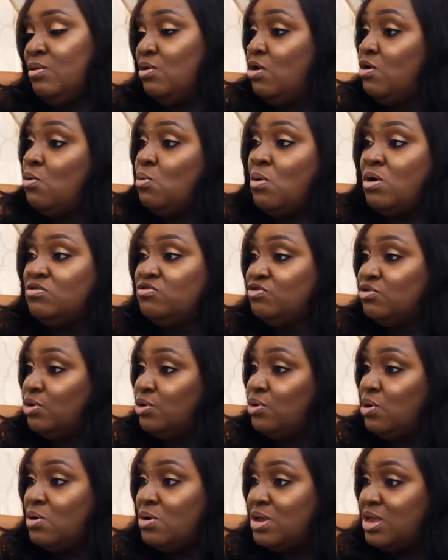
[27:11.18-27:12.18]
Because once you're
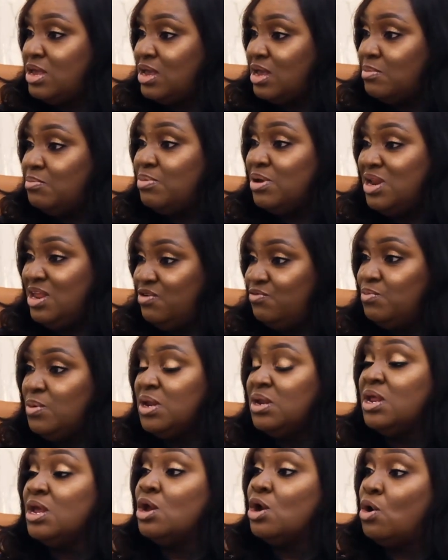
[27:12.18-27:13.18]
not here, believe me,
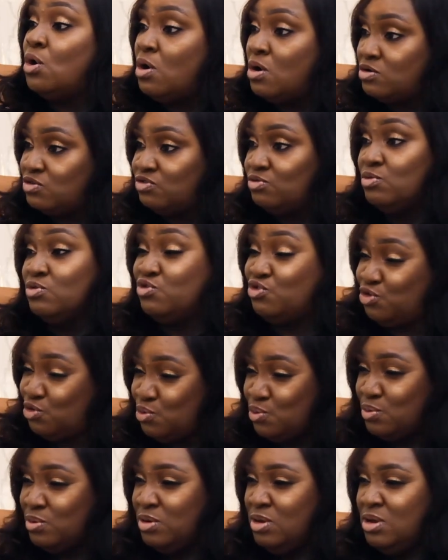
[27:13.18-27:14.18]
the hawks will show
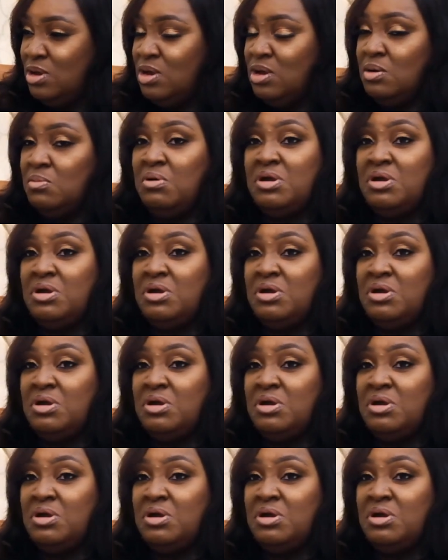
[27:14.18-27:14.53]
up.